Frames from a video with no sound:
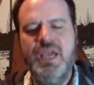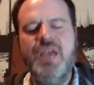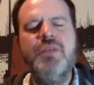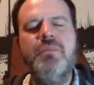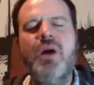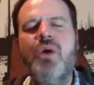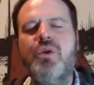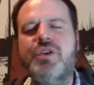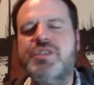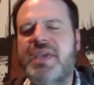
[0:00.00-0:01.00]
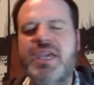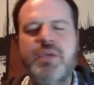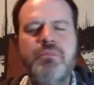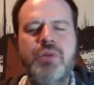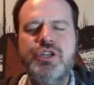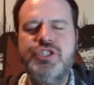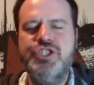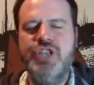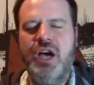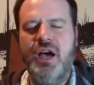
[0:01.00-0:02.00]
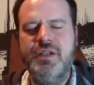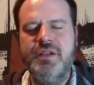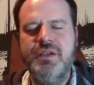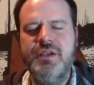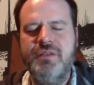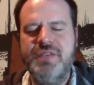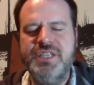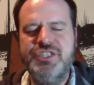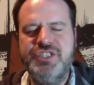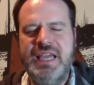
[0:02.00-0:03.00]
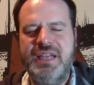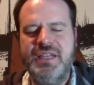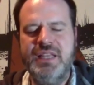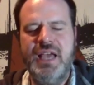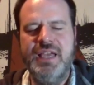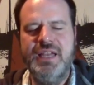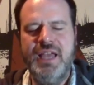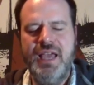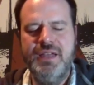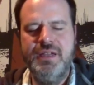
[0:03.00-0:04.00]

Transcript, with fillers: the mower is making birdshot of each dandelion head.